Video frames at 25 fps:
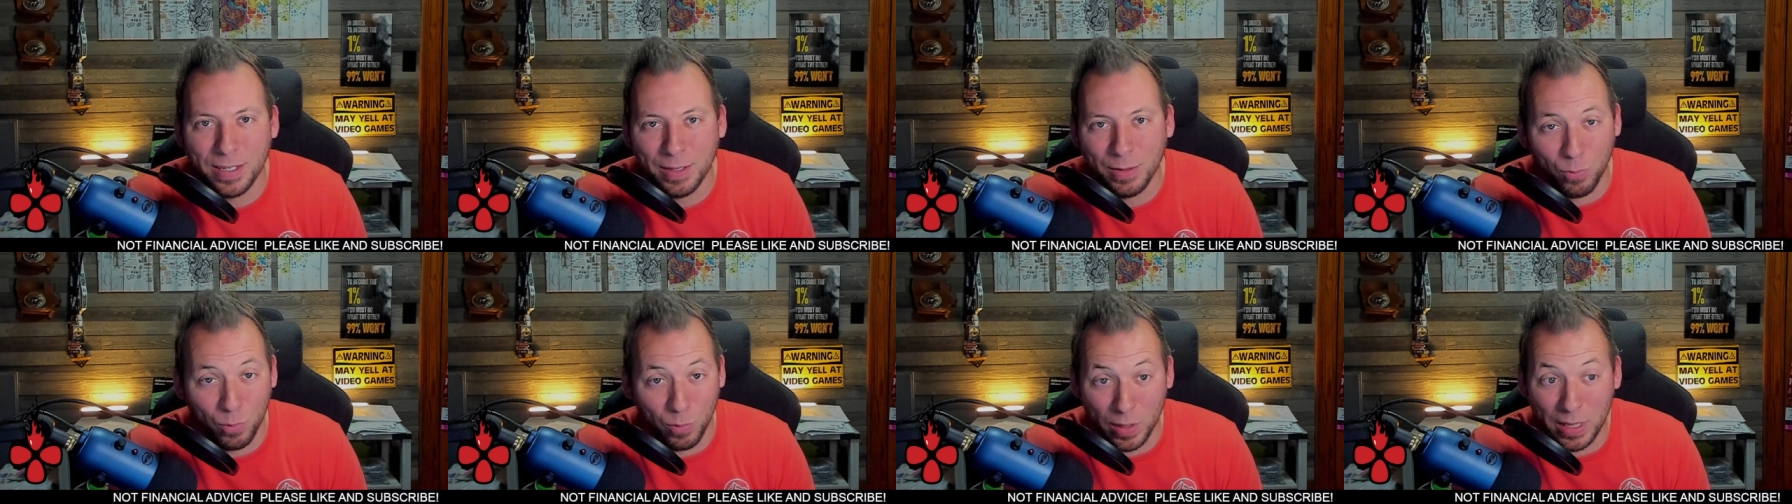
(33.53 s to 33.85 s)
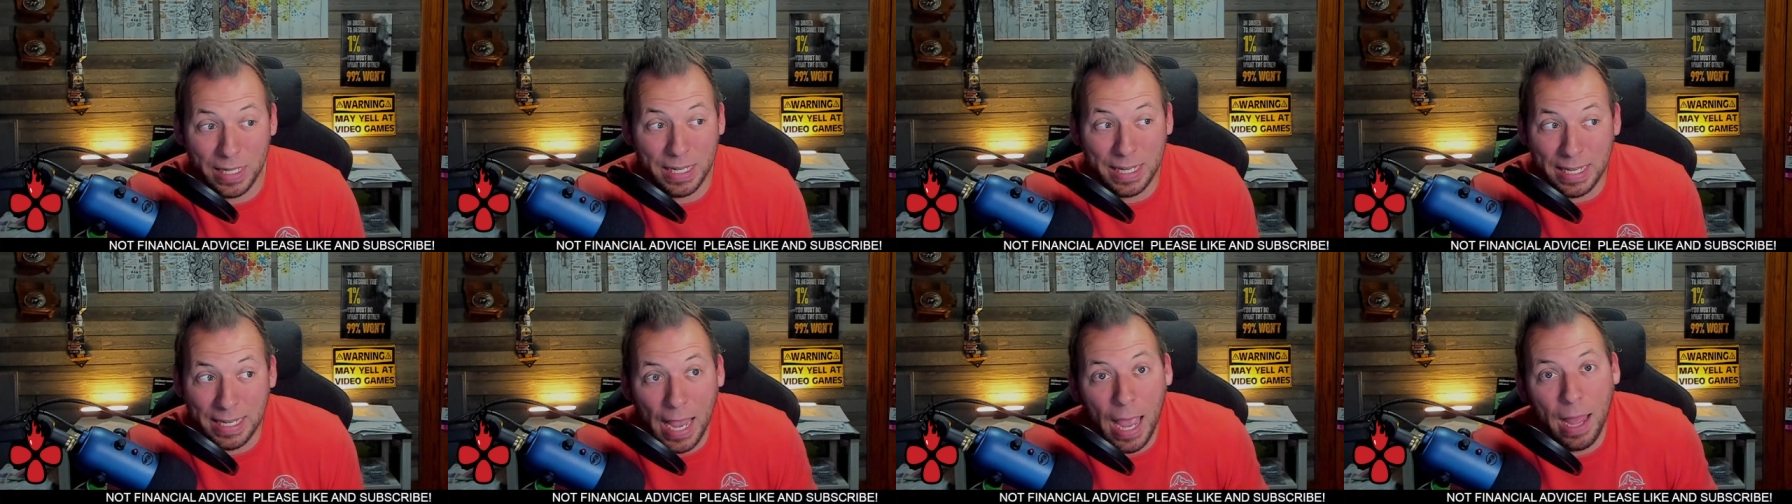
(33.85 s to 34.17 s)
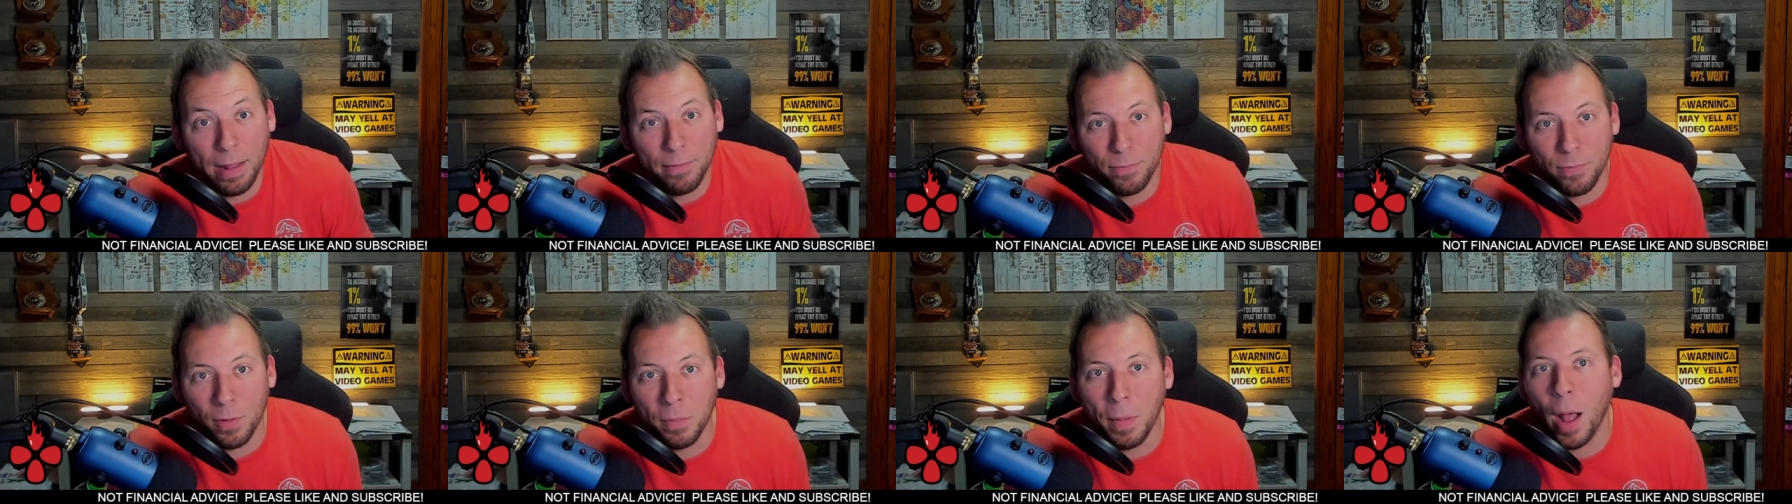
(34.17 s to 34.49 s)
really
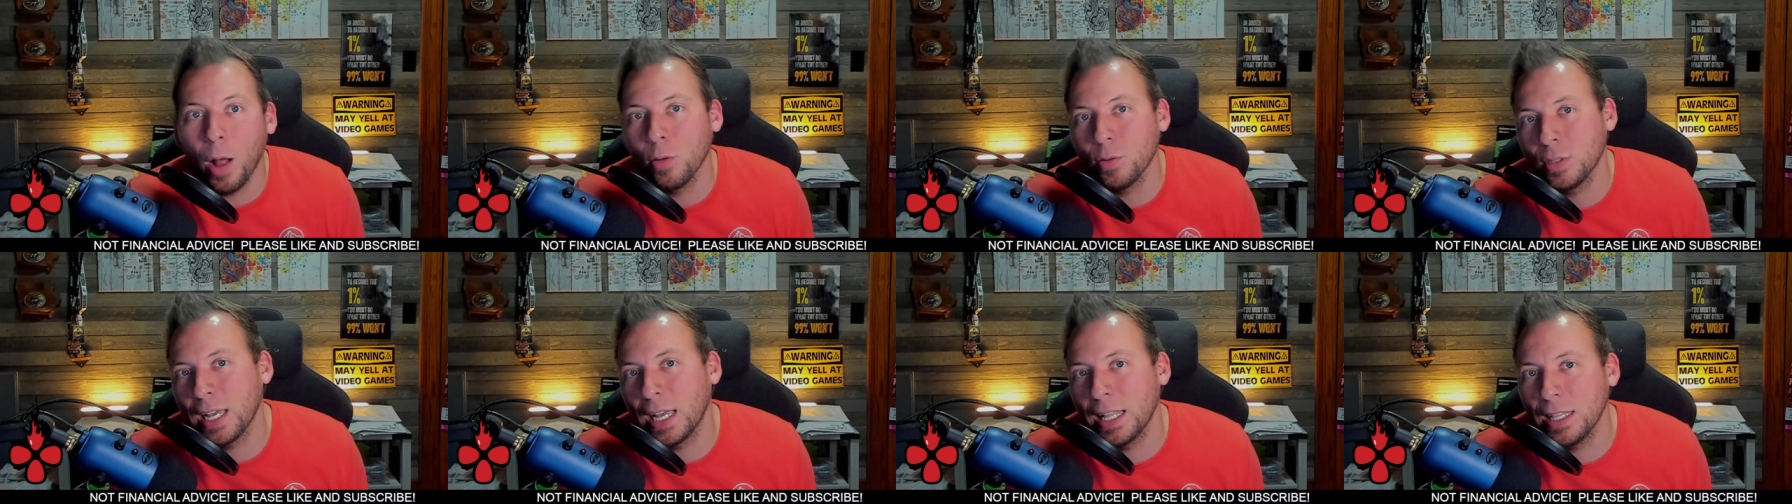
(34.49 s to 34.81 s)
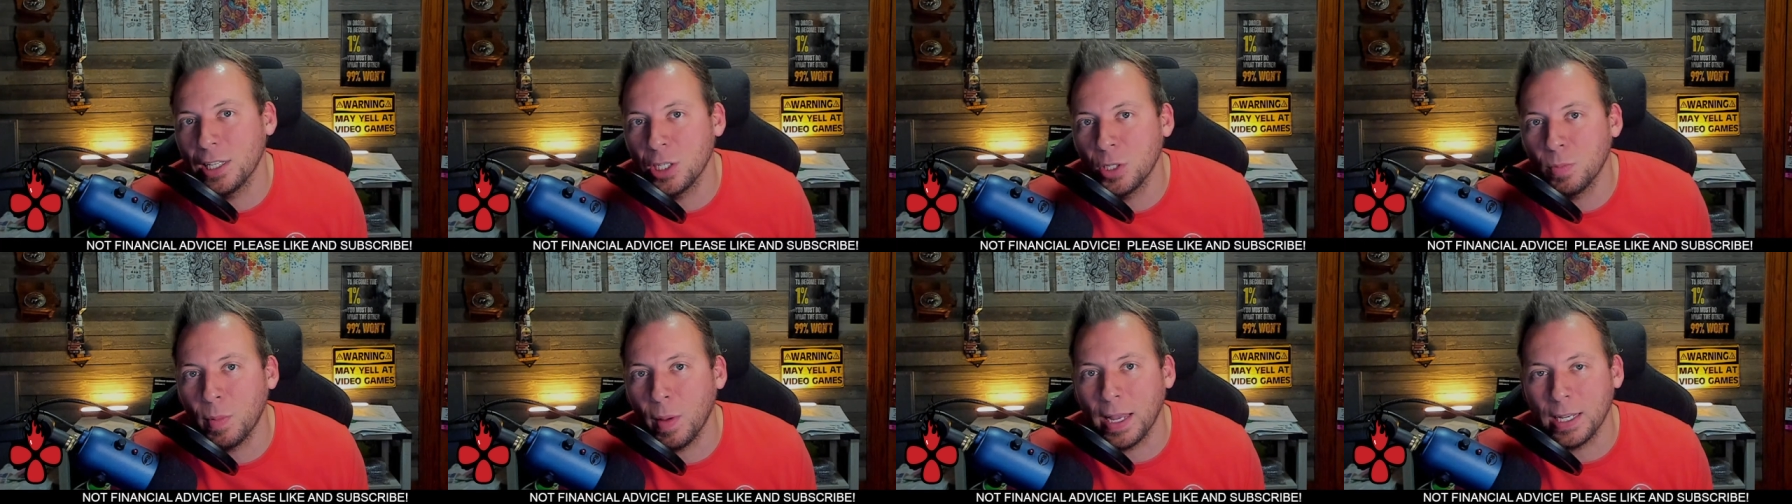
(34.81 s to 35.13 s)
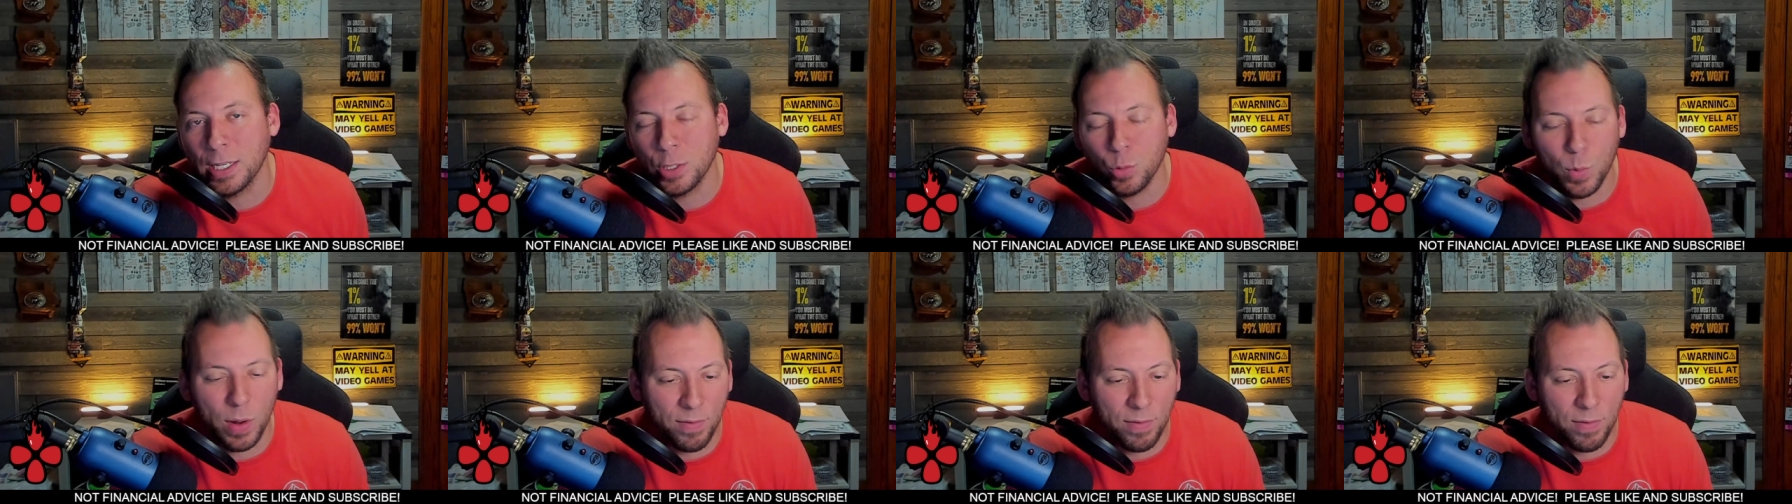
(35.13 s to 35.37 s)
yet from outside the space.